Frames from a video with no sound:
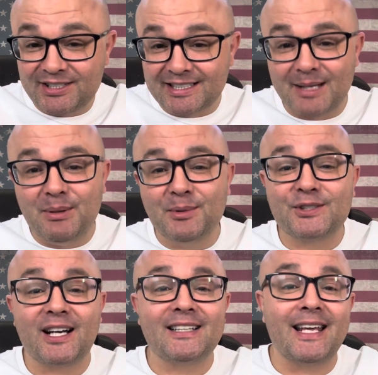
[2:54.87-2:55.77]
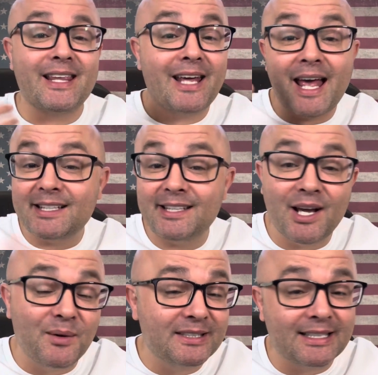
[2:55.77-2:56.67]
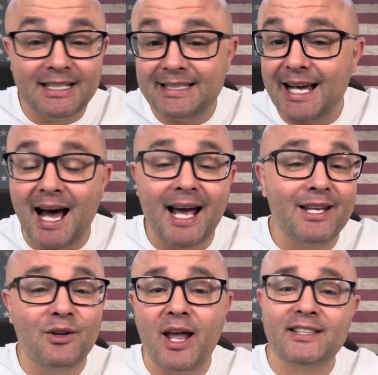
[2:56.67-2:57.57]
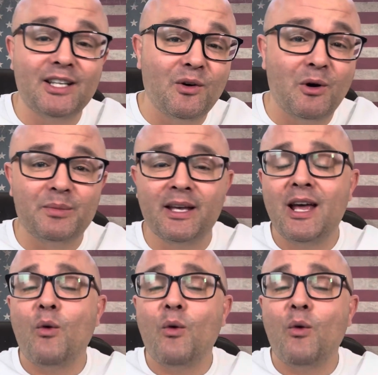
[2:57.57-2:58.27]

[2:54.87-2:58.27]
just like people try to say that SEO is going to die, though SEO won't be.